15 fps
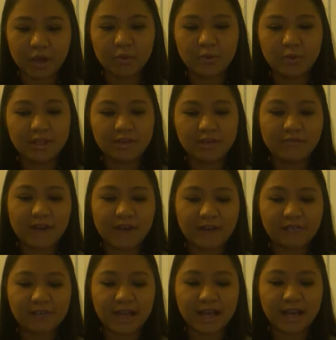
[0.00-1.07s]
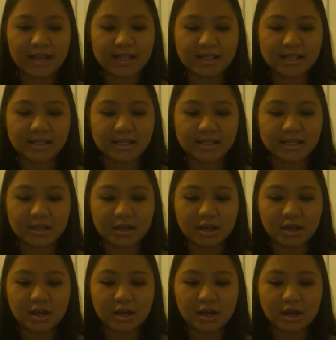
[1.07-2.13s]
Within 5 days,
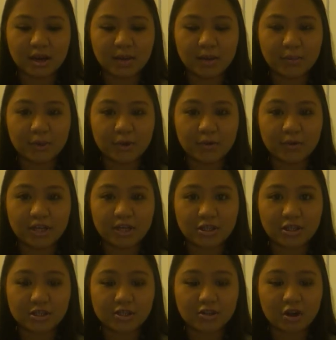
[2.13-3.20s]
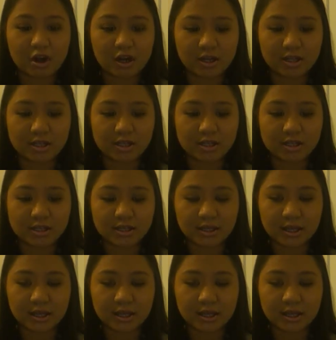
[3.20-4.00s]
progression starts.